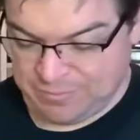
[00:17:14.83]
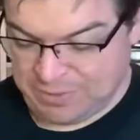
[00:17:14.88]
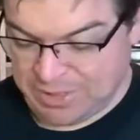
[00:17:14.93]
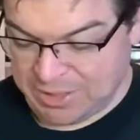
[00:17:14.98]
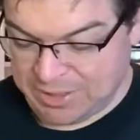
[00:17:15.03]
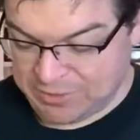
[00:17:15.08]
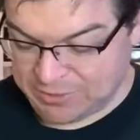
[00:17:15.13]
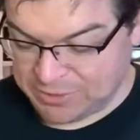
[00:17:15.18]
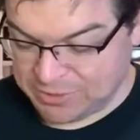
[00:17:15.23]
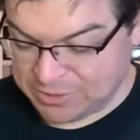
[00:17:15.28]

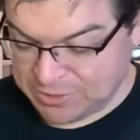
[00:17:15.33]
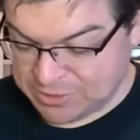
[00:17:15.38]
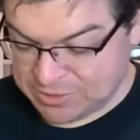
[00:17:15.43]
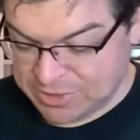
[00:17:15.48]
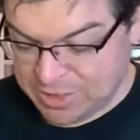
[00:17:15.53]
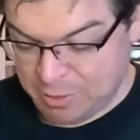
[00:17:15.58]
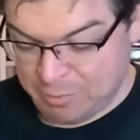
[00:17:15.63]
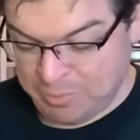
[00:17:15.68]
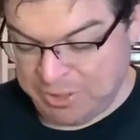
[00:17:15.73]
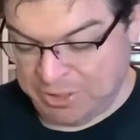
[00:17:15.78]
I guess that's just
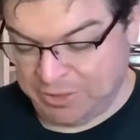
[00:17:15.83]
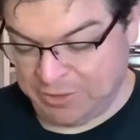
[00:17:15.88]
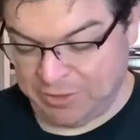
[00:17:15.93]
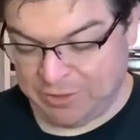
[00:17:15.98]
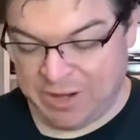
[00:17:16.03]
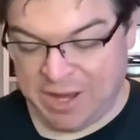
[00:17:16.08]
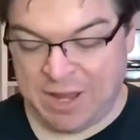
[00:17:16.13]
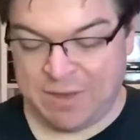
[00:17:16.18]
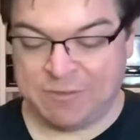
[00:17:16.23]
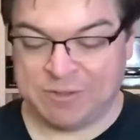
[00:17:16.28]
how many
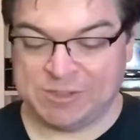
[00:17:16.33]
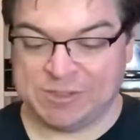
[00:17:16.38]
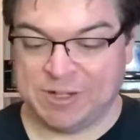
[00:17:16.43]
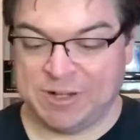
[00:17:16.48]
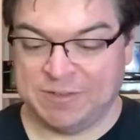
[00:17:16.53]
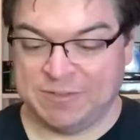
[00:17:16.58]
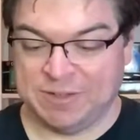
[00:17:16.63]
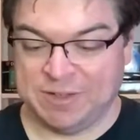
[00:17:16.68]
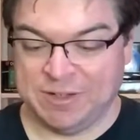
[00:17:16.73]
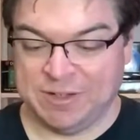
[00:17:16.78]
they're
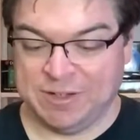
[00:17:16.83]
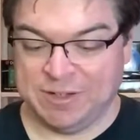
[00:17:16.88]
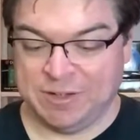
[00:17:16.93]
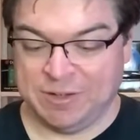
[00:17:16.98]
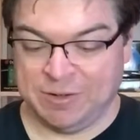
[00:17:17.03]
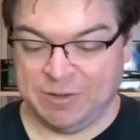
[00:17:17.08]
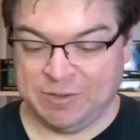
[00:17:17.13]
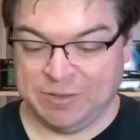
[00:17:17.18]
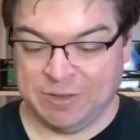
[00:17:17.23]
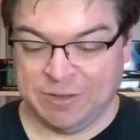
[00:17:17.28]
advertising in
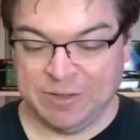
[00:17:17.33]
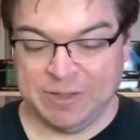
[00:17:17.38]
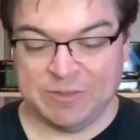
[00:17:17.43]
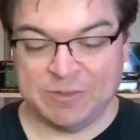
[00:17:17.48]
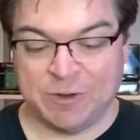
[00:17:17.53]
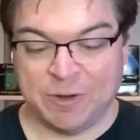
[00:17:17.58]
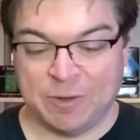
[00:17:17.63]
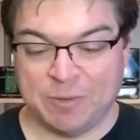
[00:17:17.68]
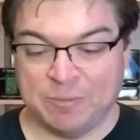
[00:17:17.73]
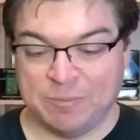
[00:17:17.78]
here. Now, these
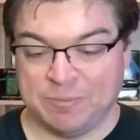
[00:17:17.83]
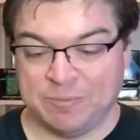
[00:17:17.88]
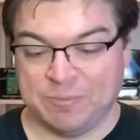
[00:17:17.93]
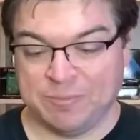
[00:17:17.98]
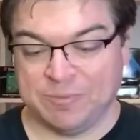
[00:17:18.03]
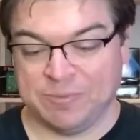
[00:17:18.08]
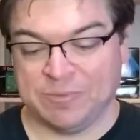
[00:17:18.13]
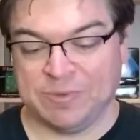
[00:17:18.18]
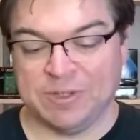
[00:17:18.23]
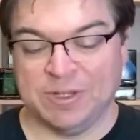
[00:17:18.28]
aren't,
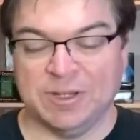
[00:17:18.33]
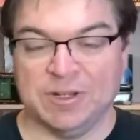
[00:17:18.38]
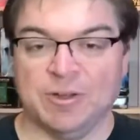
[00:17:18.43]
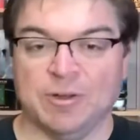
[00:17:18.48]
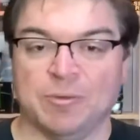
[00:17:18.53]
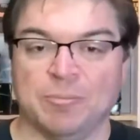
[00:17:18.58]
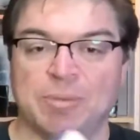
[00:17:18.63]
you know,